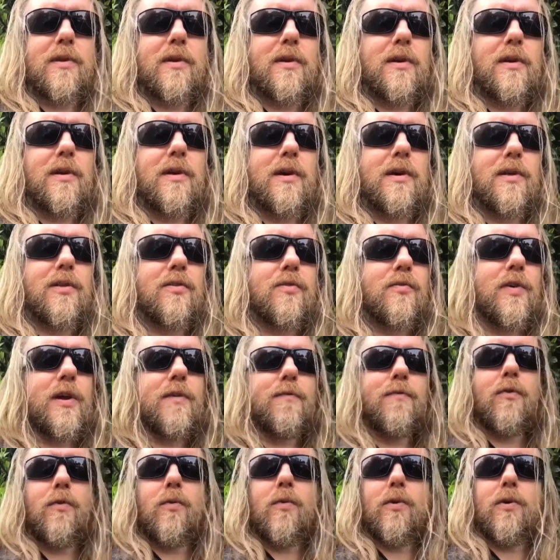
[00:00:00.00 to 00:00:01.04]
It's
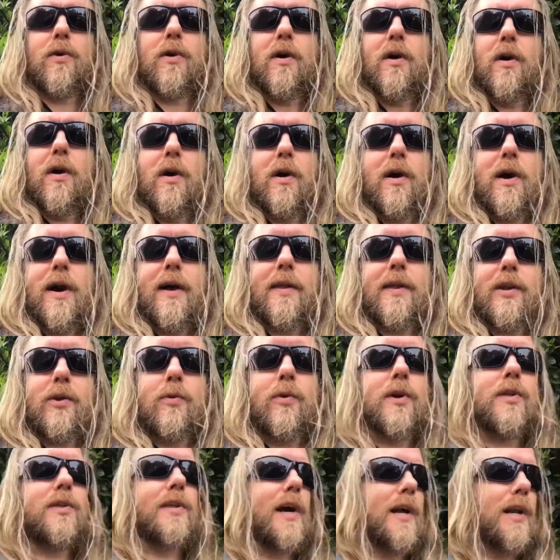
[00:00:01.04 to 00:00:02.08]
straightforward, and they
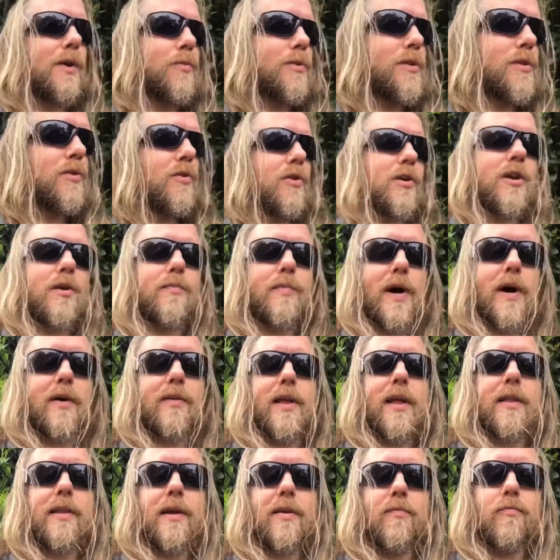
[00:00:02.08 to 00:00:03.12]
know exactly what they're talking
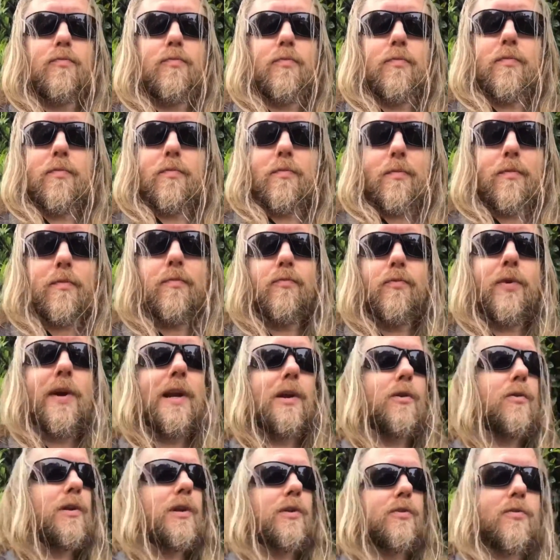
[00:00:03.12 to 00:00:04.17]
about, and they're
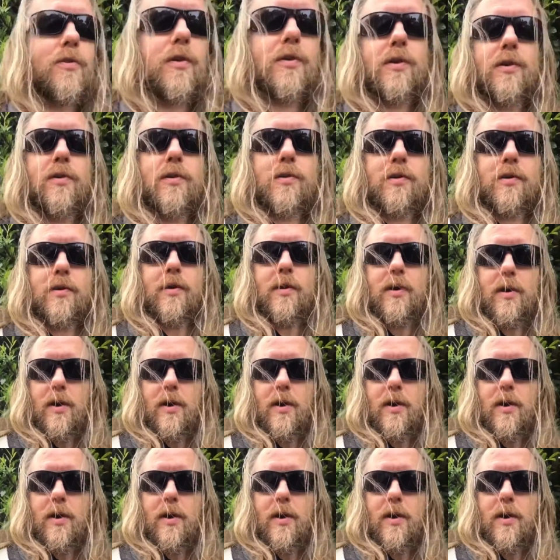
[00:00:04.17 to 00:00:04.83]
really good instructors.